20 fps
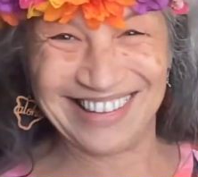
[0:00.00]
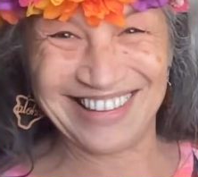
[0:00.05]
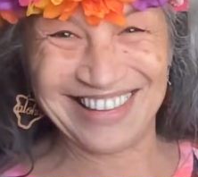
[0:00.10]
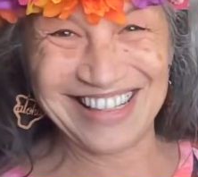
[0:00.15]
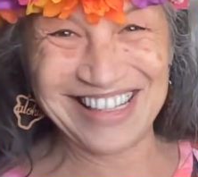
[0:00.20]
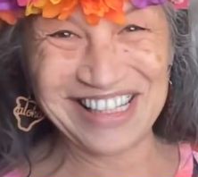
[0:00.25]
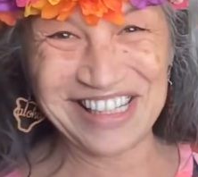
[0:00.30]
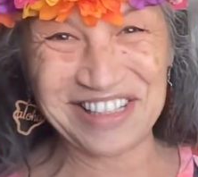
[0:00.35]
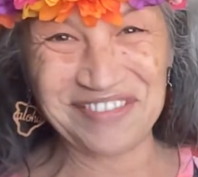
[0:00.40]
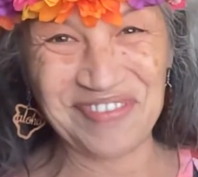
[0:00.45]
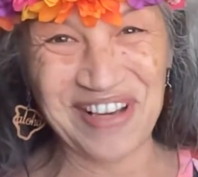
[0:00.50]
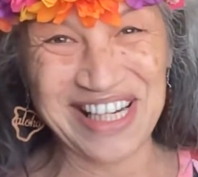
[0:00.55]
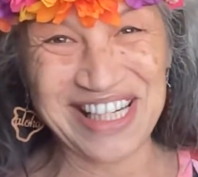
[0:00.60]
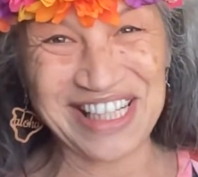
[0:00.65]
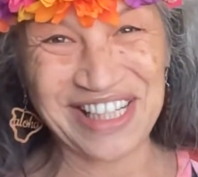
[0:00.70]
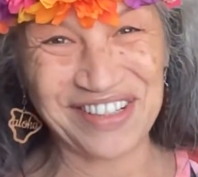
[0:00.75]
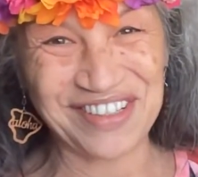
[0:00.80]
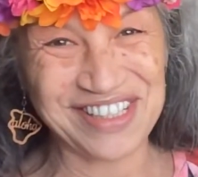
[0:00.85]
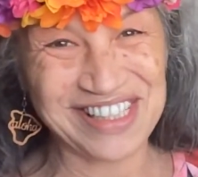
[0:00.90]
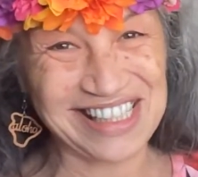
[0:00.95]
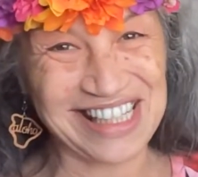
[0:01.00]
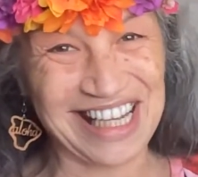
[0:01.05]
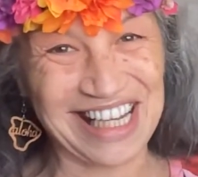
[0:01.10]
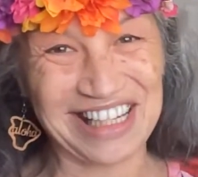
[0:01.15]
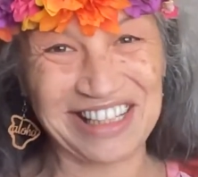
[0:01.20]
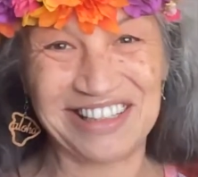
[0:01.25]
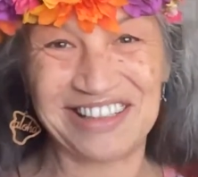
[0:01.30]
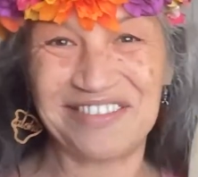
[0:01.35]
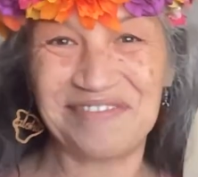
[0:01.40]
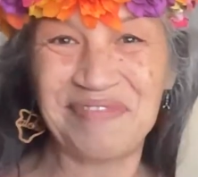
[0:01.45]
this is my deer
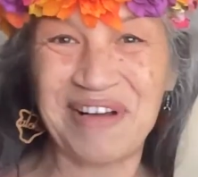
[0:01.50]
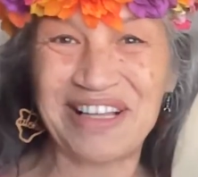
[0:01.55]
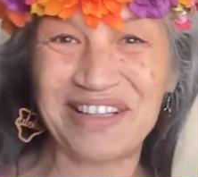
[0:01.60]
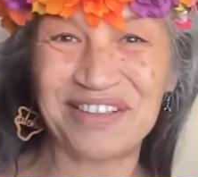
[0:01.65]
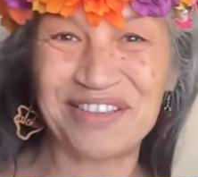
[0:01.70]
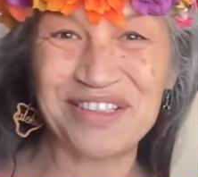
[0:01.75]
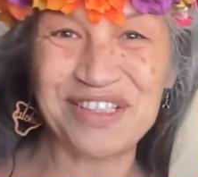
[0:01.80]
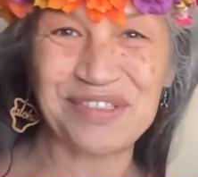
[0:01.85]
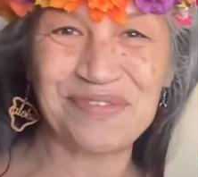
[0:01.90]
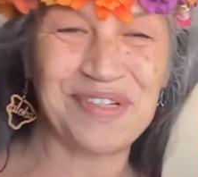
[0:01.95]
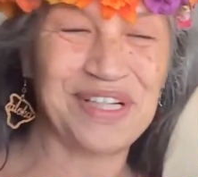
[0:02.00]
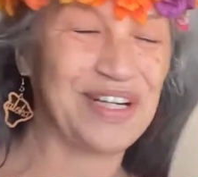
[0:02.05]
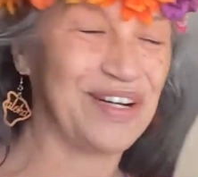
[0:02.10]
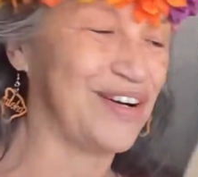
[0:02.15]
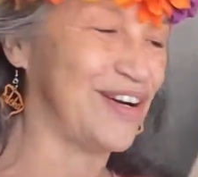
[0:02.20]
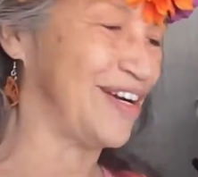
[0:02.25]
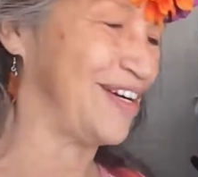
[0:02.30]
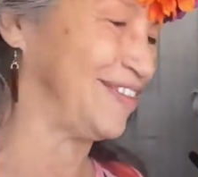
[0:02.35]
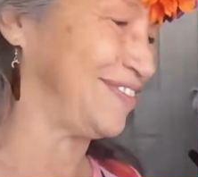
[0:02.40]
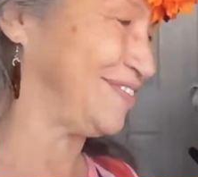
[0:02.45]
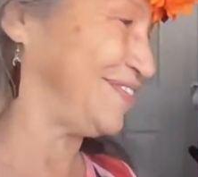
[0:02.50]
skin, my little sweetheart.